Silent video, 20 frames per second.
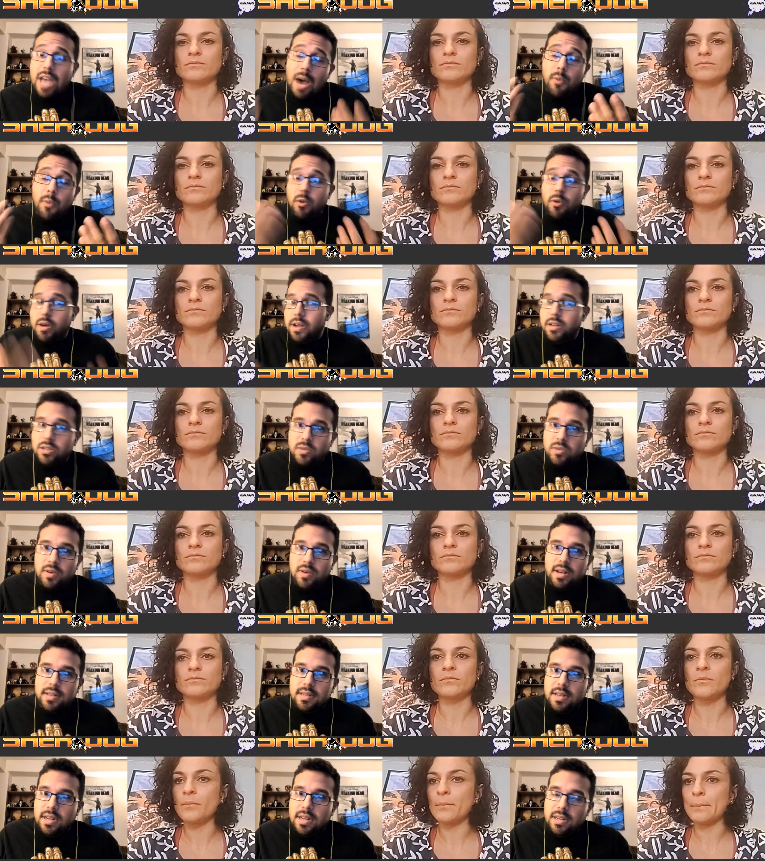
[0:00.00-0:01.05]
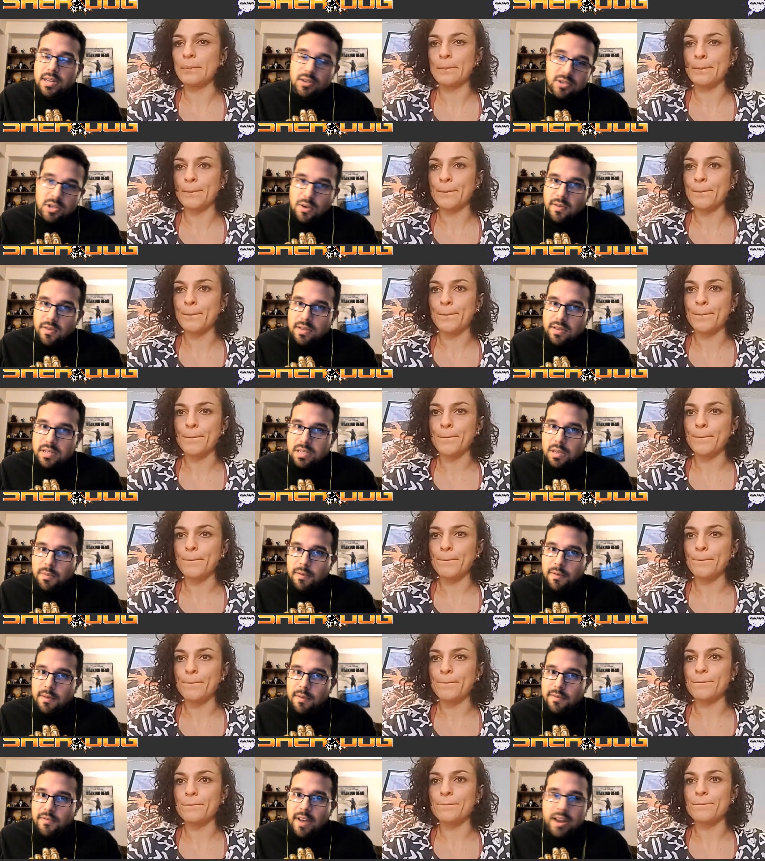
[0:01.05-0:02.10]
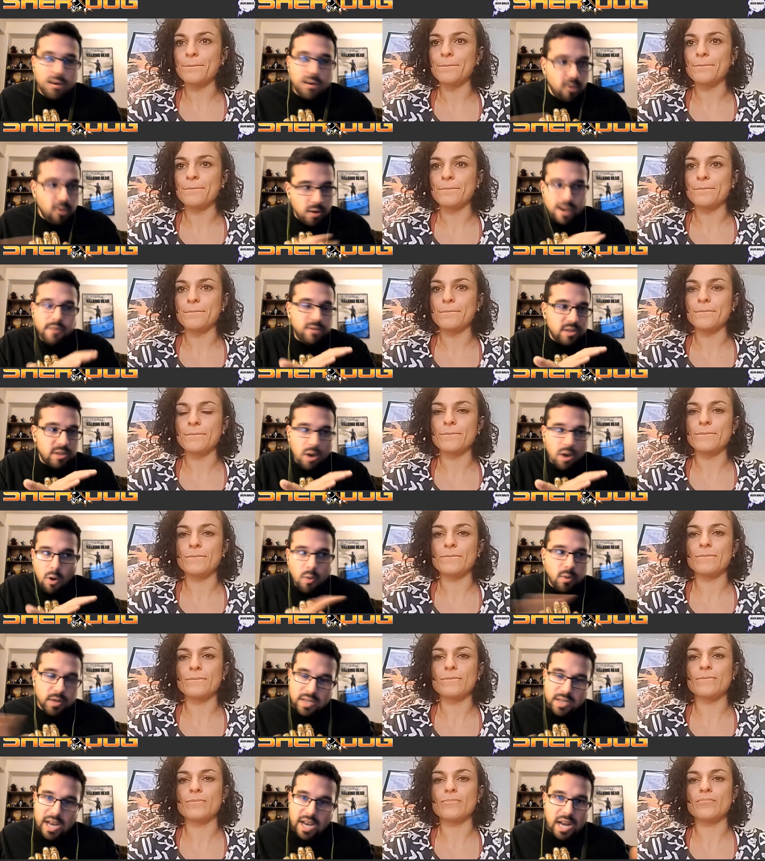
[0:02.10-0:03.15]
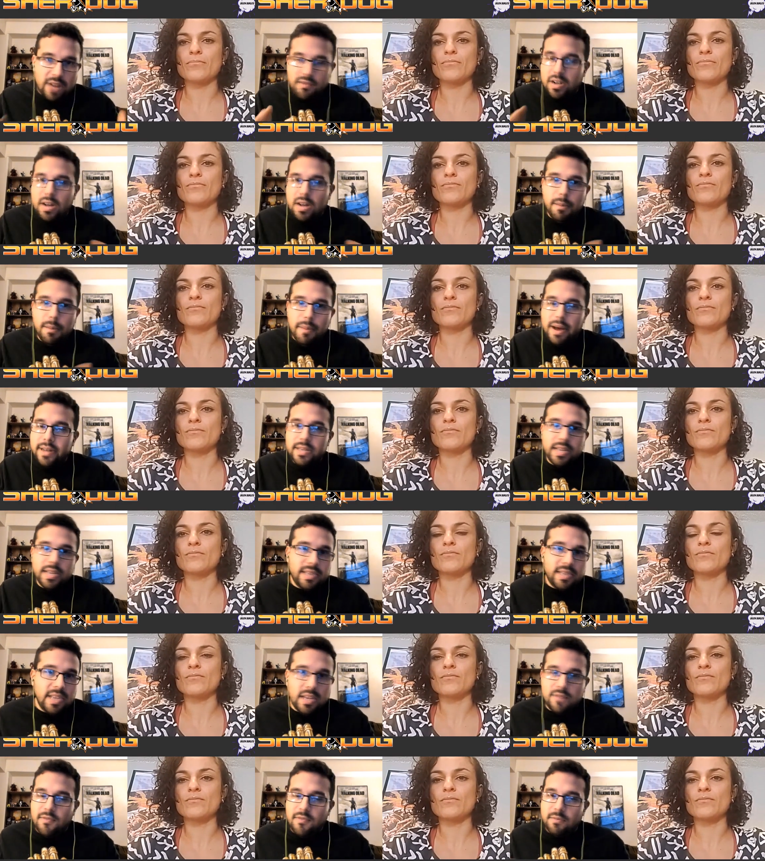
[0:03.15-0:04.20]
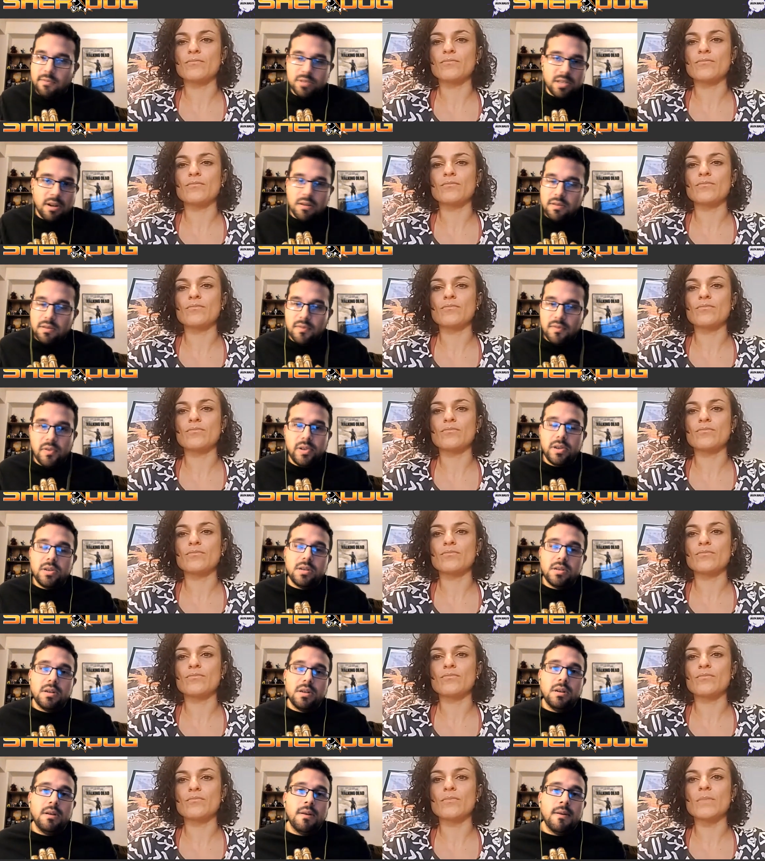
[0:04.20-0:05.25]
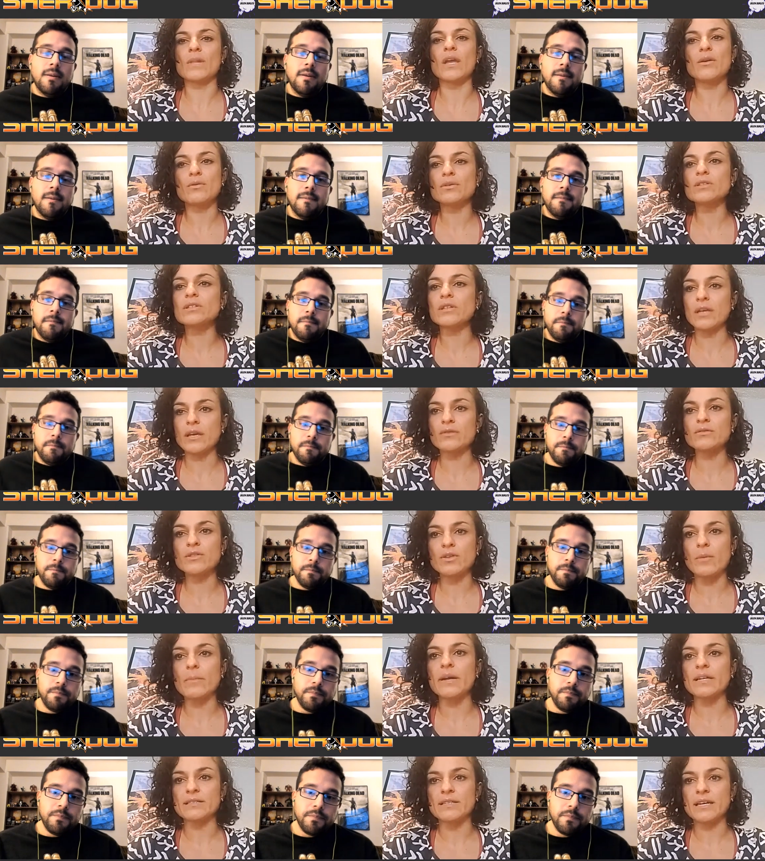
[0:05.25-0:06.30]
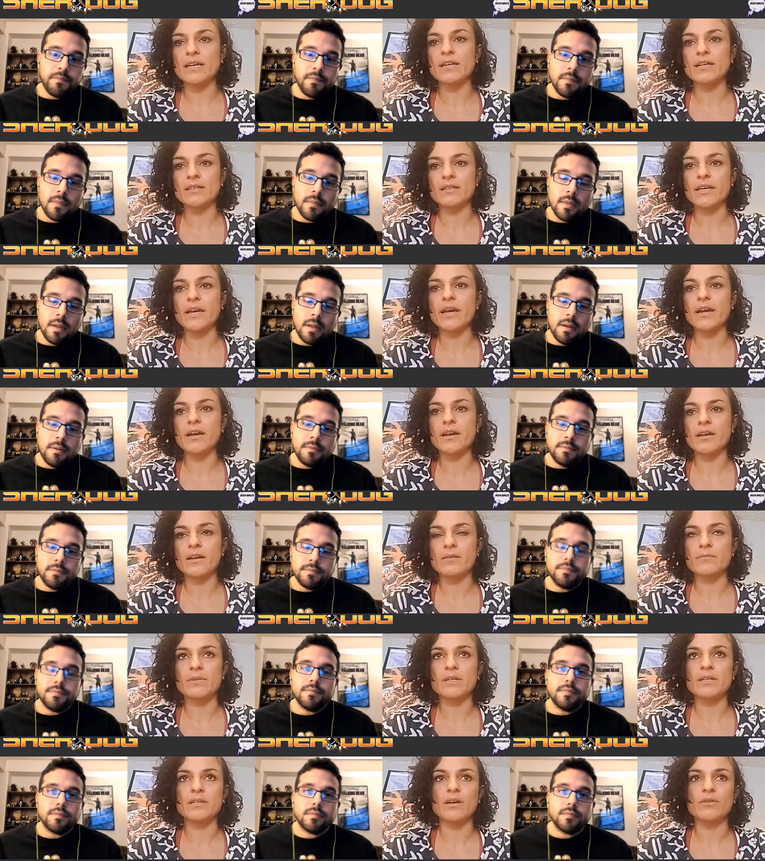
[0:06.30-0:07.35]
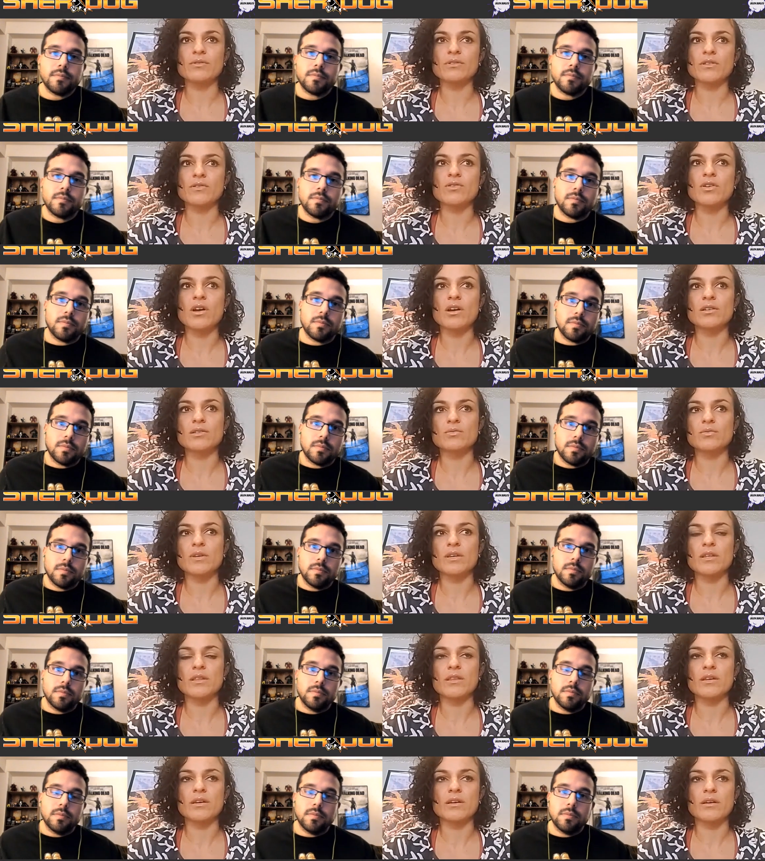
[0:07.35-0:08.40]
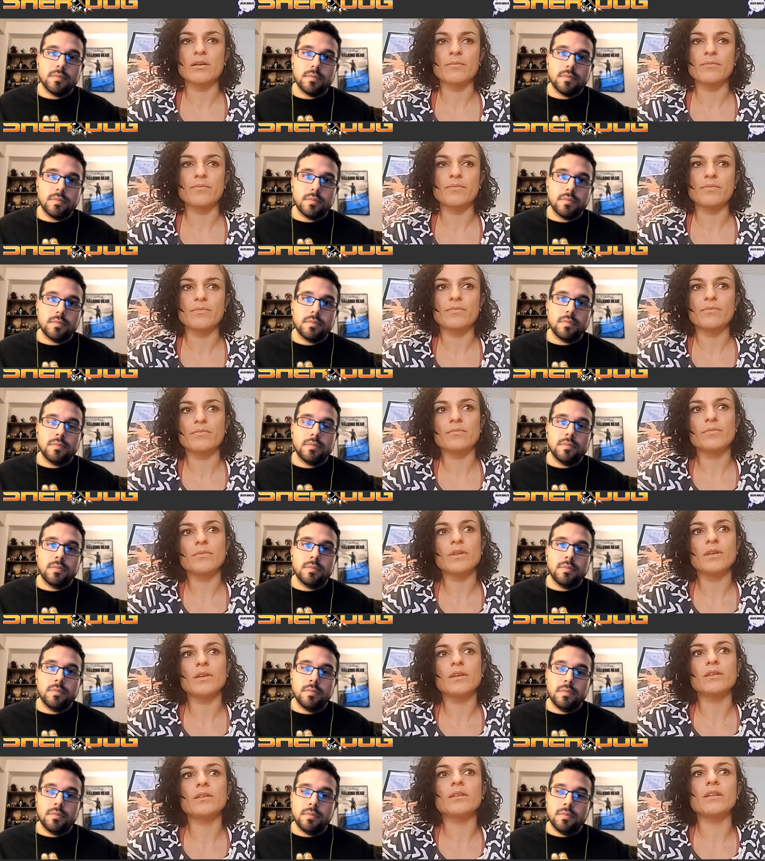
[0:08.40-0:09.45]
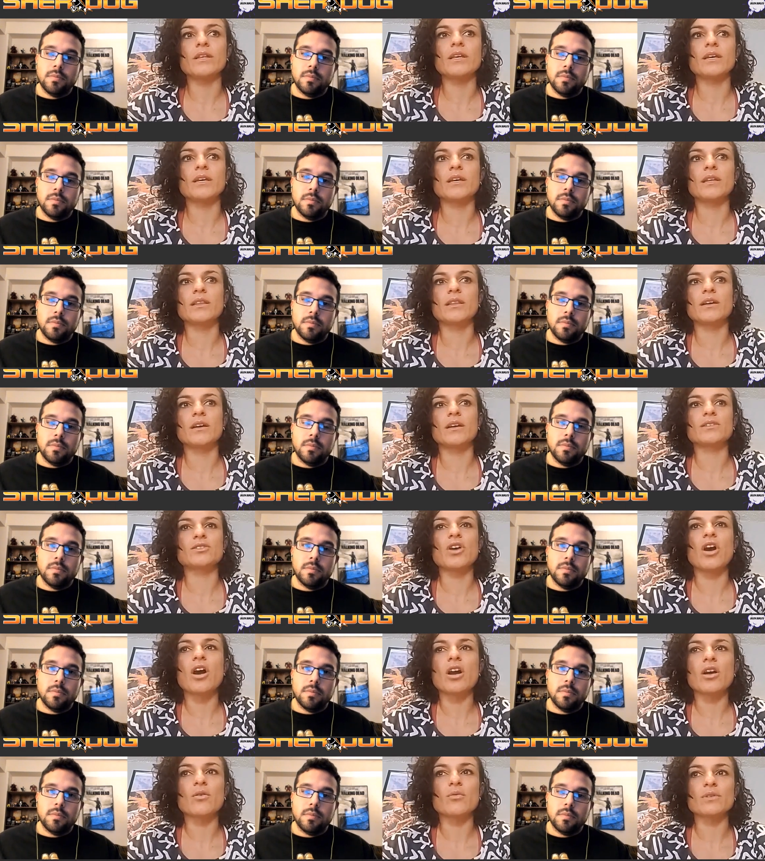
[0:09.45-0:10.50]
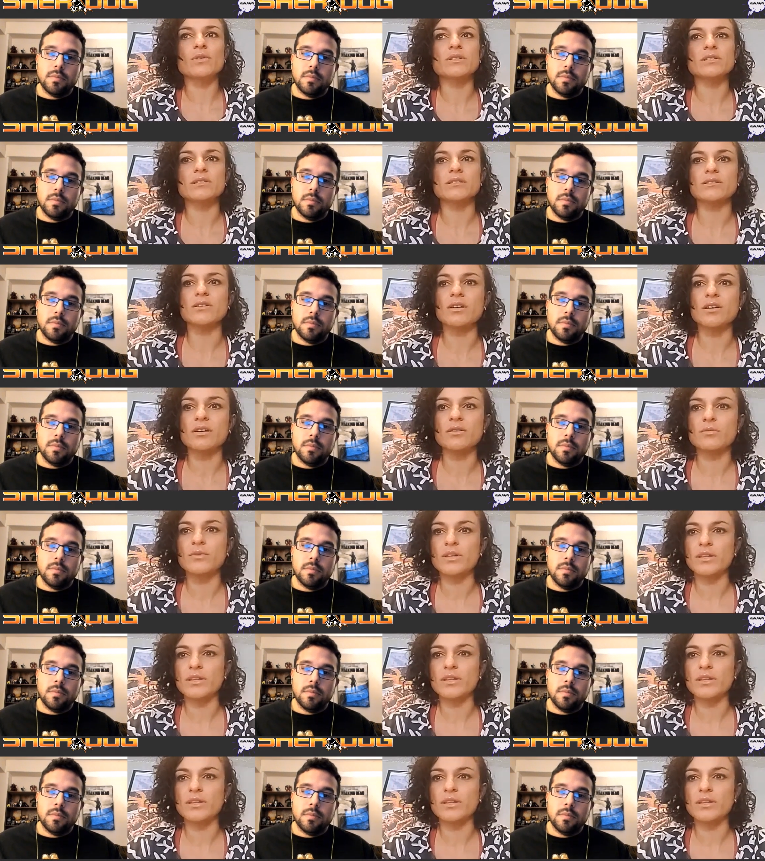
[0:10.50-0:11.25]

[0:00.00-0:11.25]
Speaker 1: that were interested in your services as a fighter, or it was always kind of a Combate thing from start to finish?
Speaker 2: Combate, yeah. I mean, I was in talks with, um, the, the talk was started with,